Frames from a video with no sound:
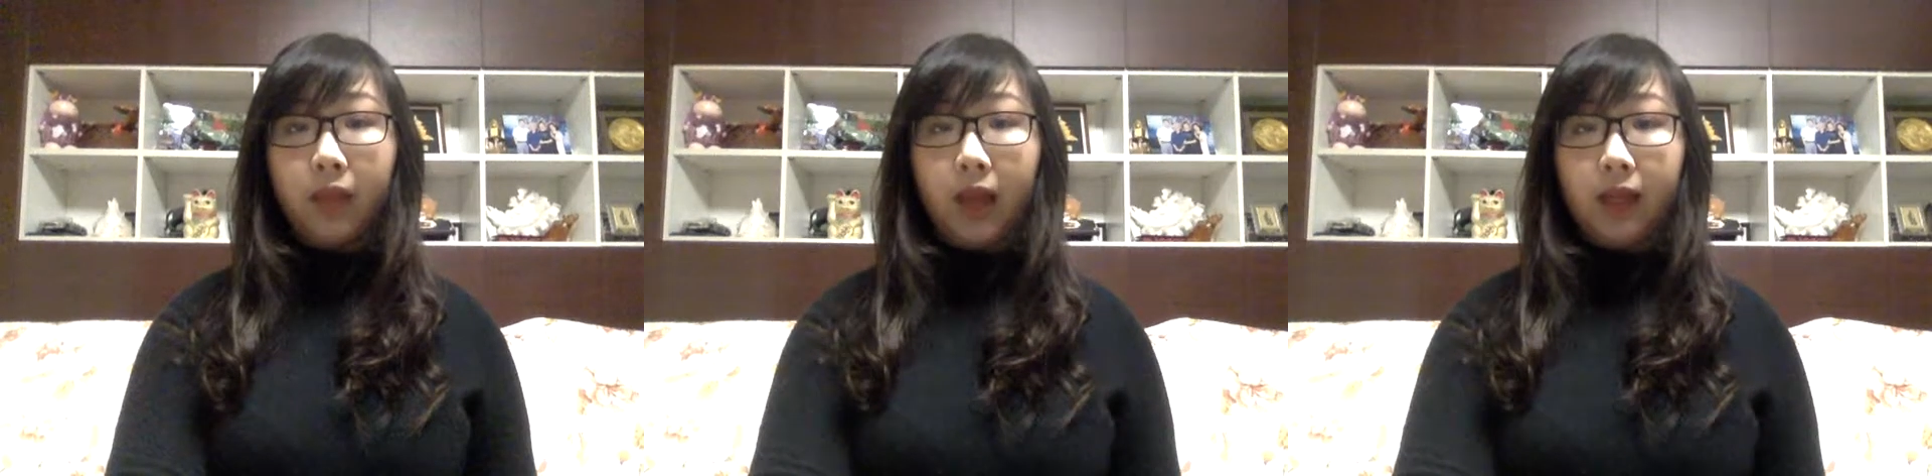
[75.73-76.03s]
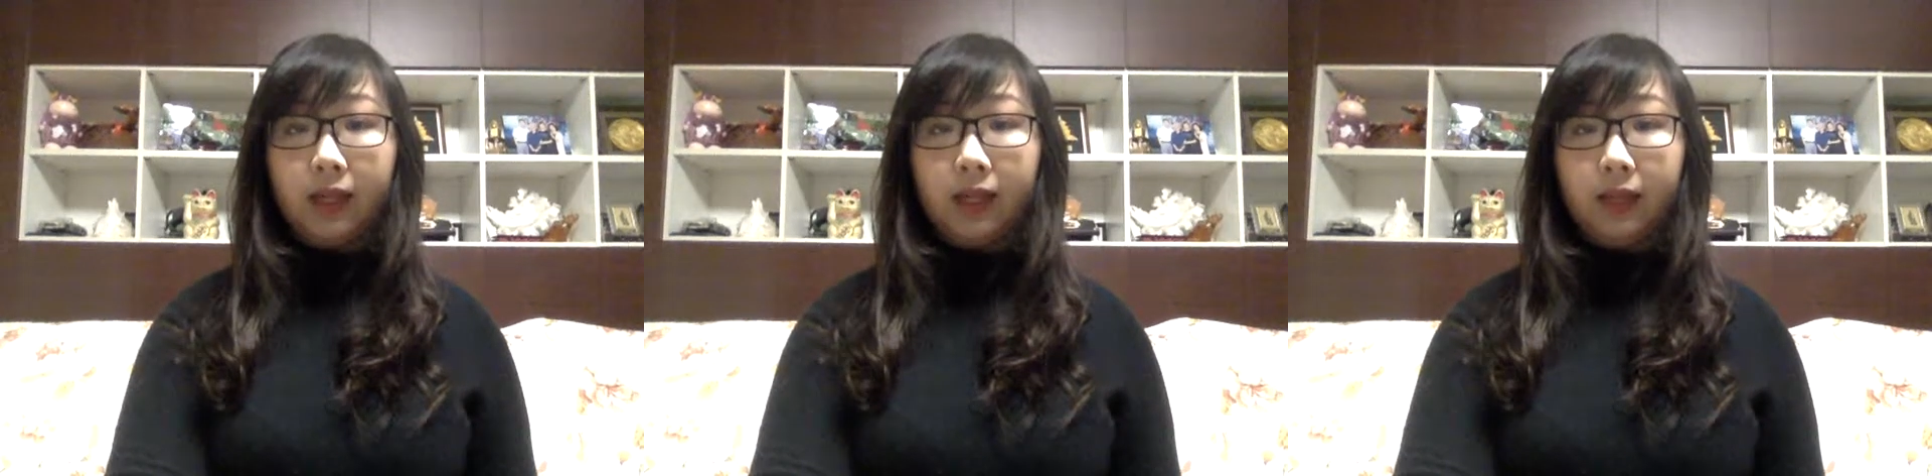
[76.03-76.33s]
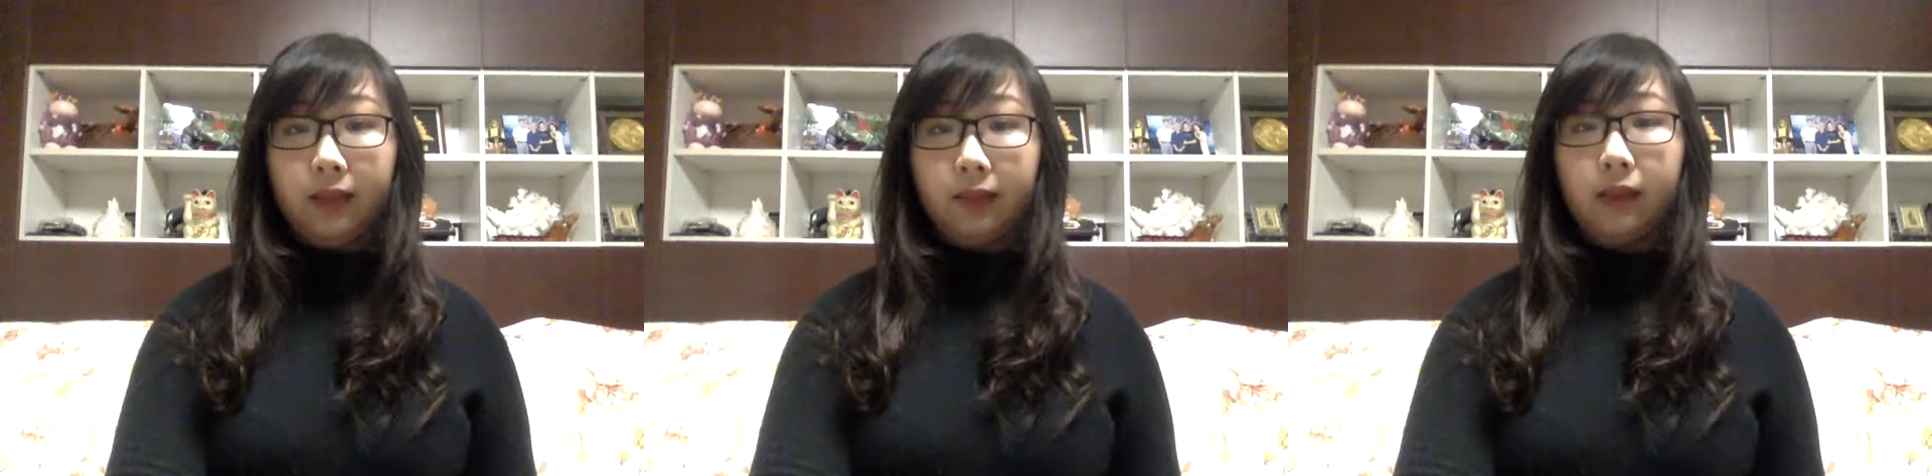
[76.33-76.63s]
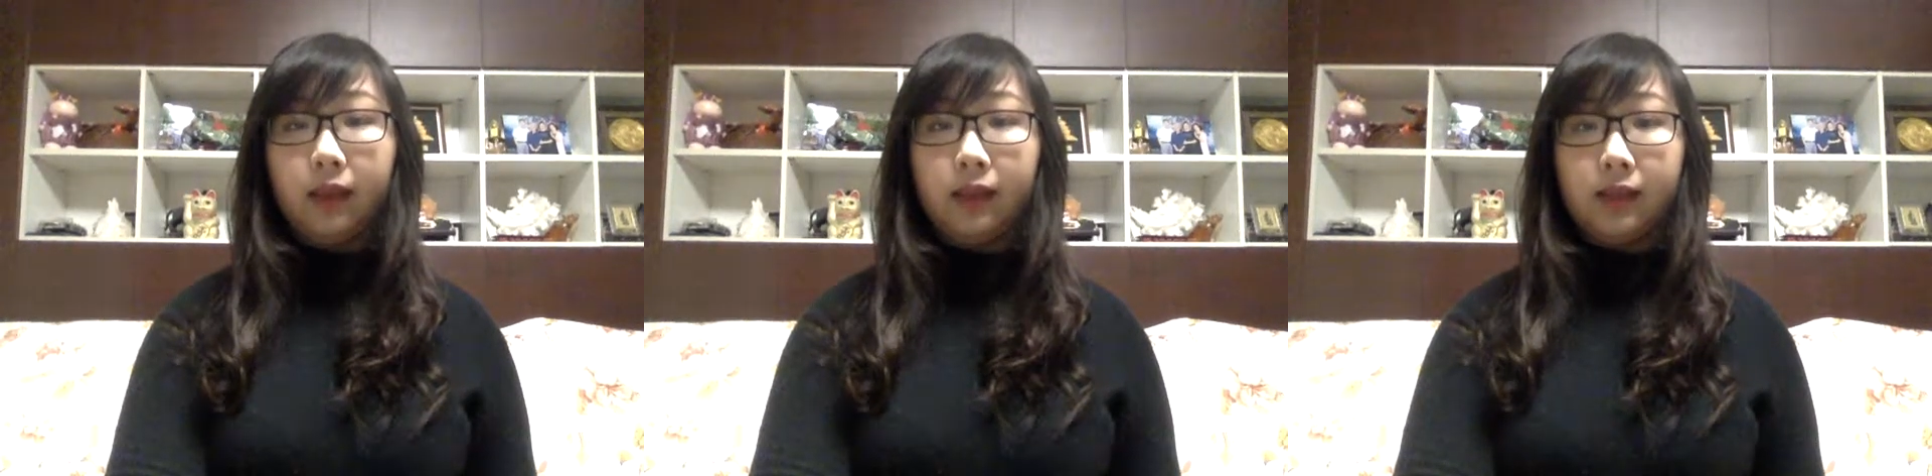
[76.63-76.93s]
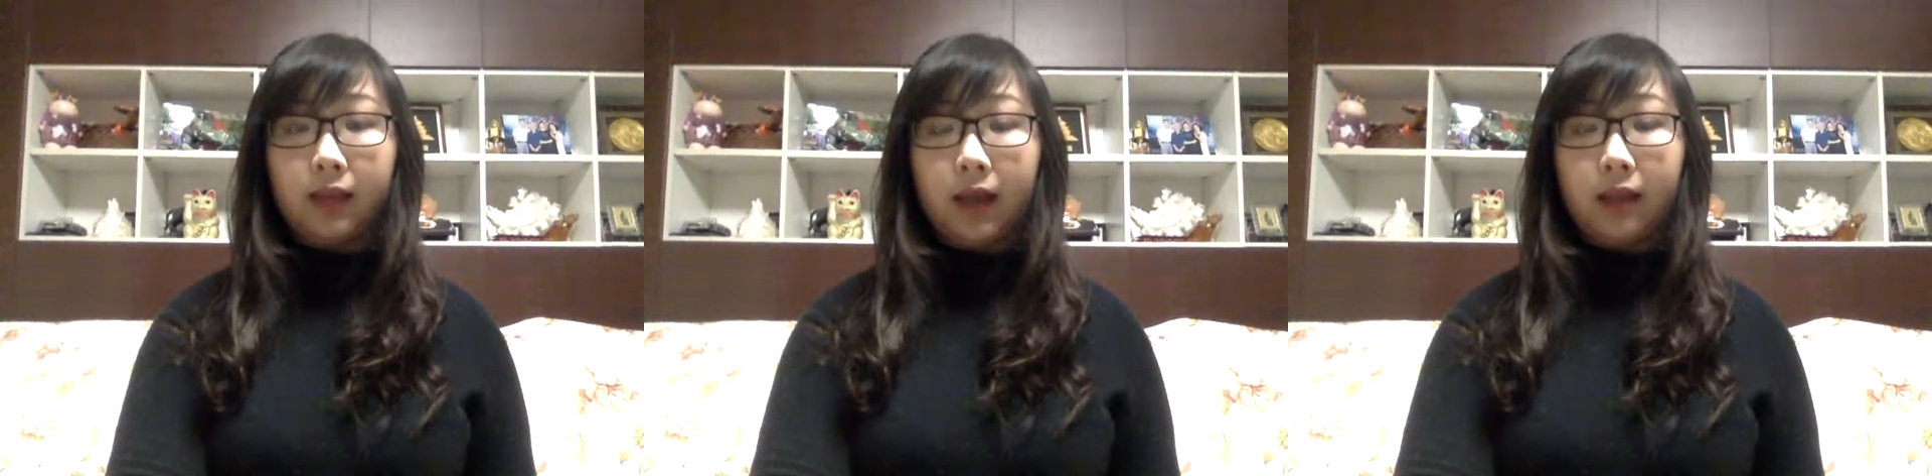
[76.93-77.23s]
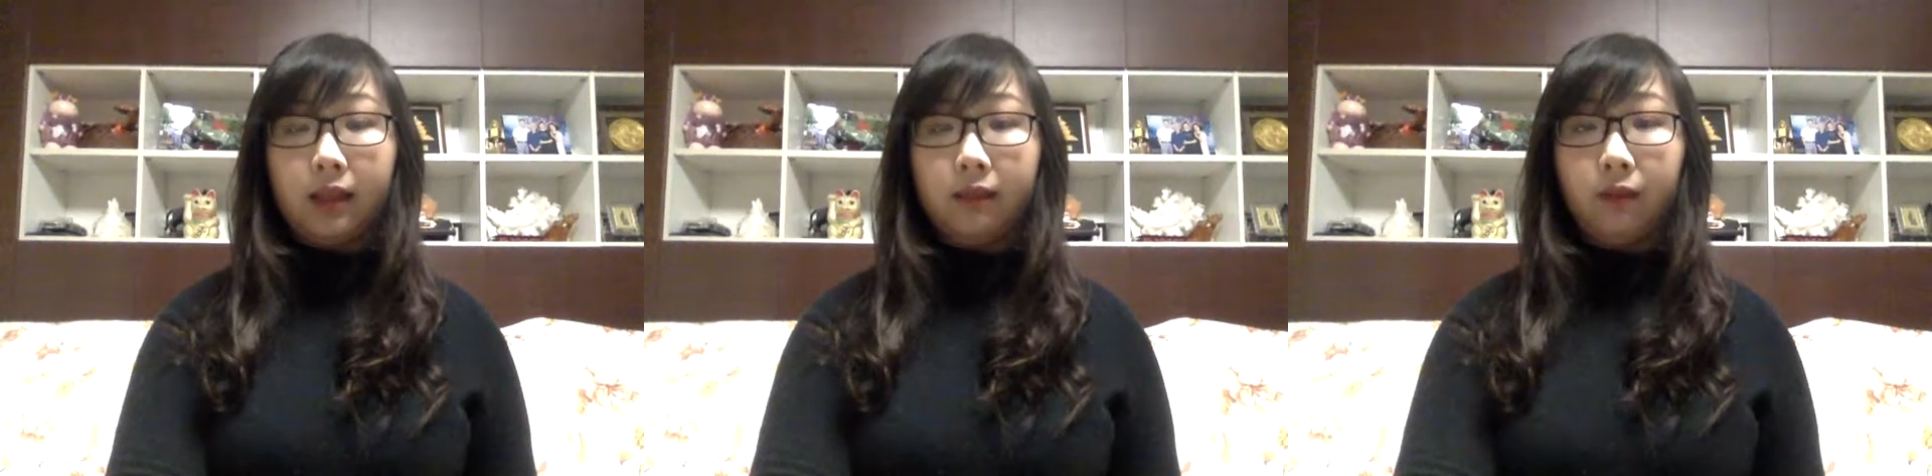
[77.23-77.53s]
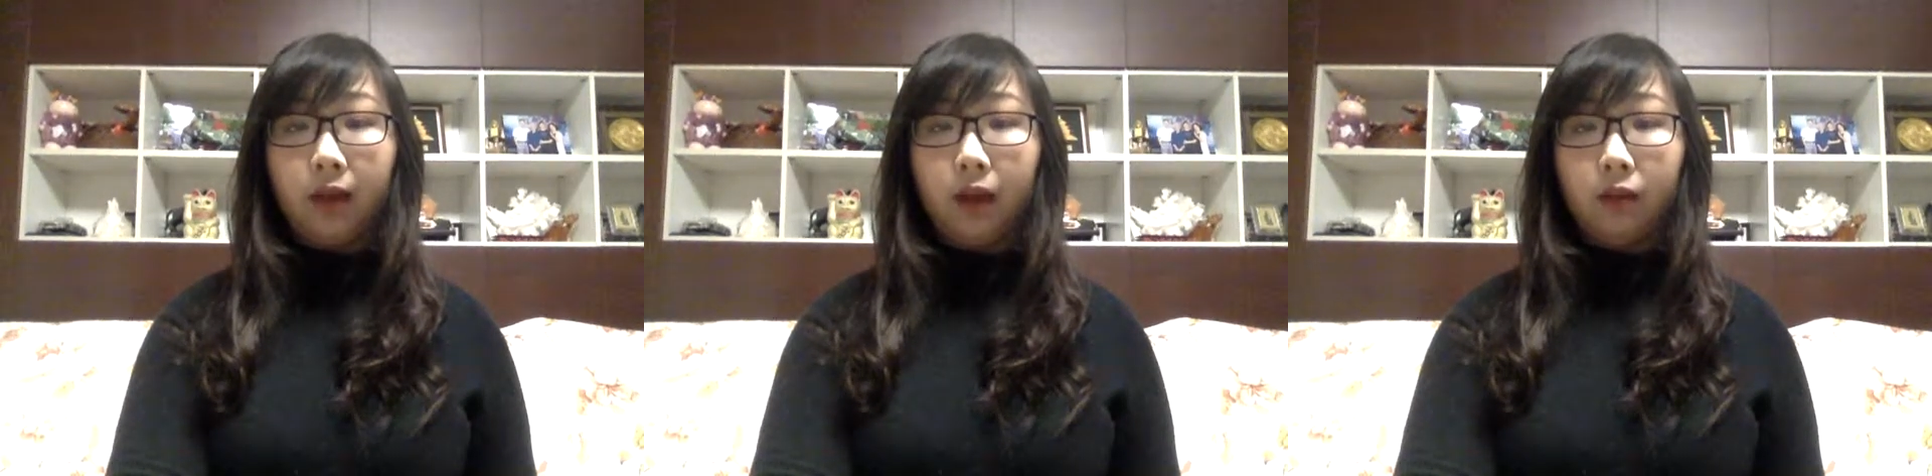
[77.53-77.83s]
I cleaned the data and
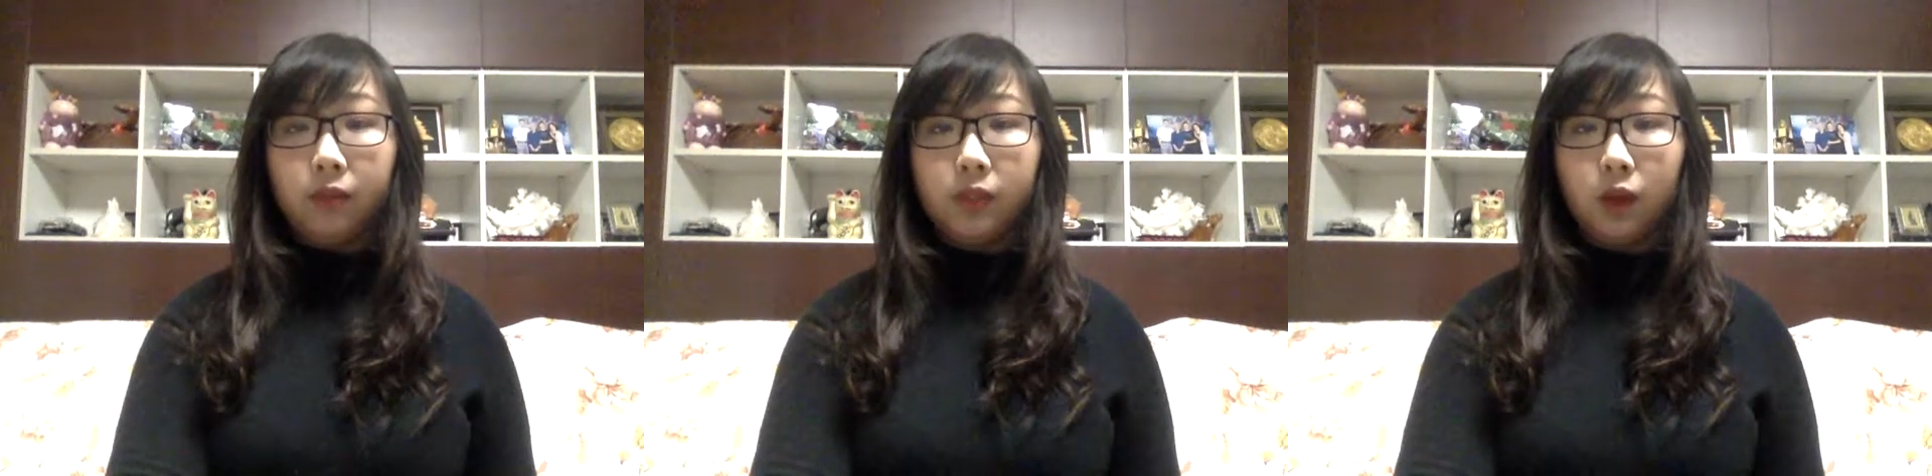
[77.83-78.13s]
developed